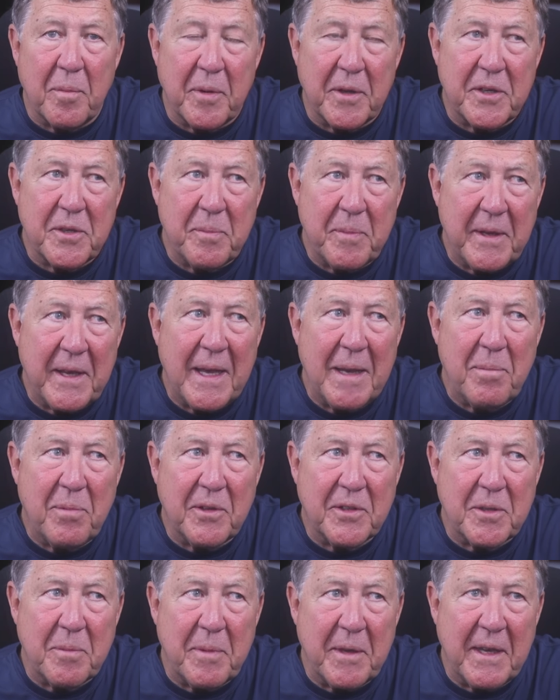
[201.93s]
but to be
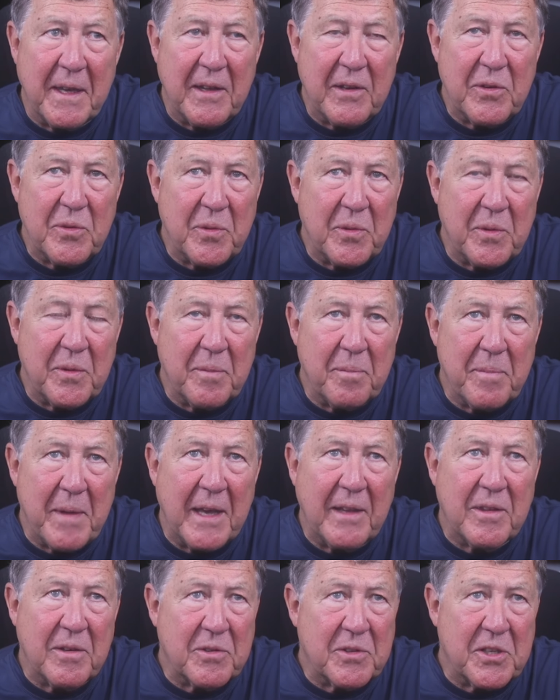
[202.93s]
able to begin to
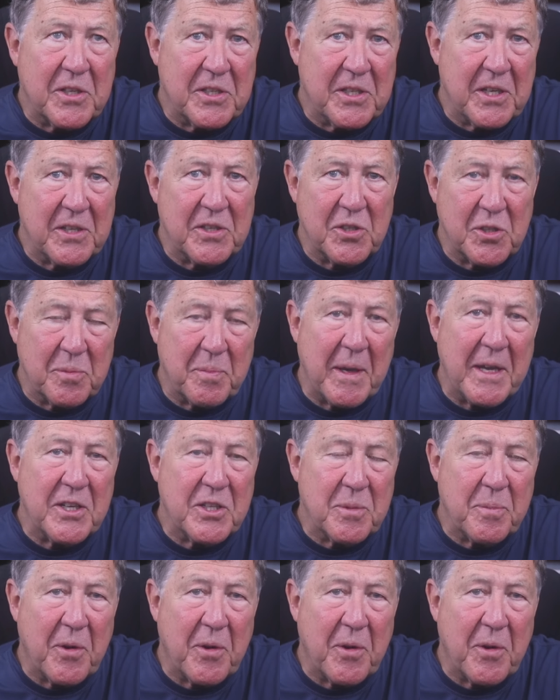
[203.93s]
make those decisions based